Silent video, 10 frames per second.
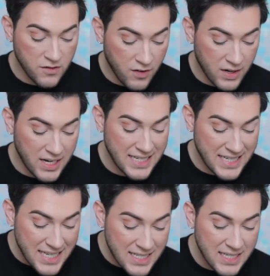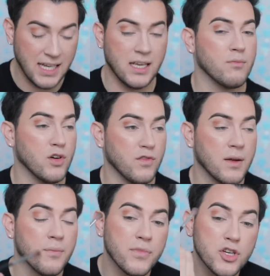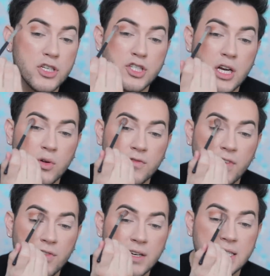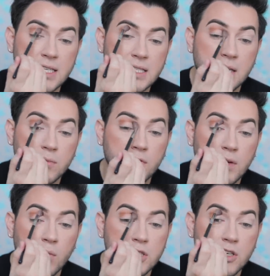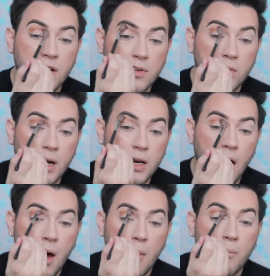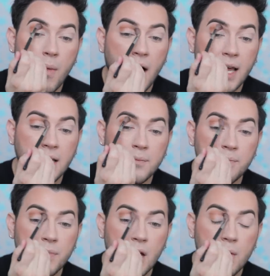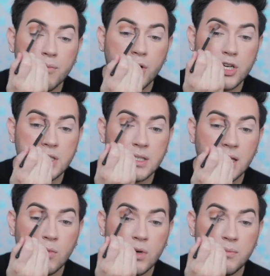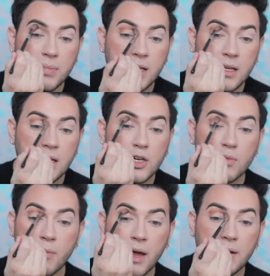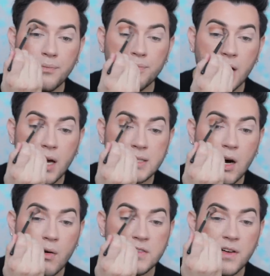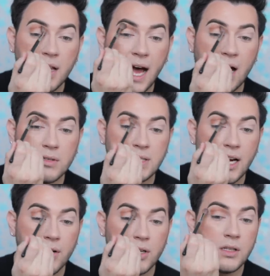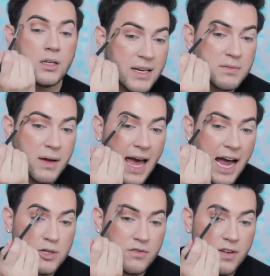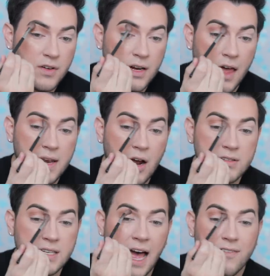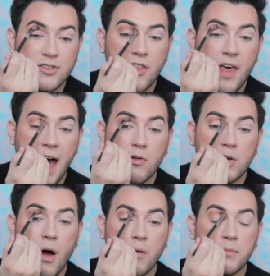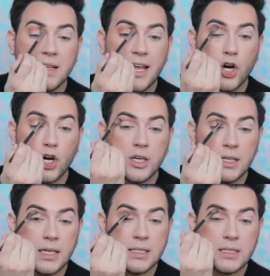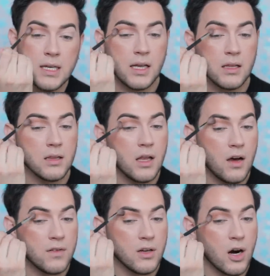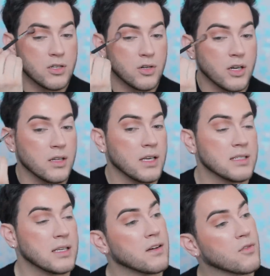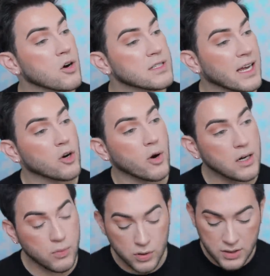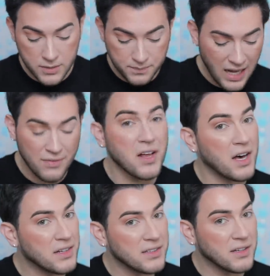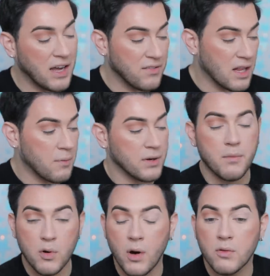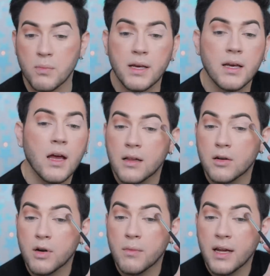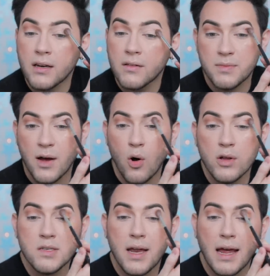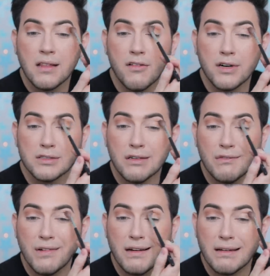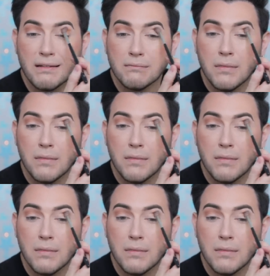your favorite Disney movie? Just in general, favorite Disney movie? What's your favorite one? Mine personally would be The Little Mermaid because I always felt like I was Ariel. It is my actual favorite. And then I would say after that would probably be like Hercules. I loved cartoon Hercules and of course like Incredibles. I have a lot. Okay, I have a lot. But number one would be The Little Mermaid. She's my ultimate. I love her so fucking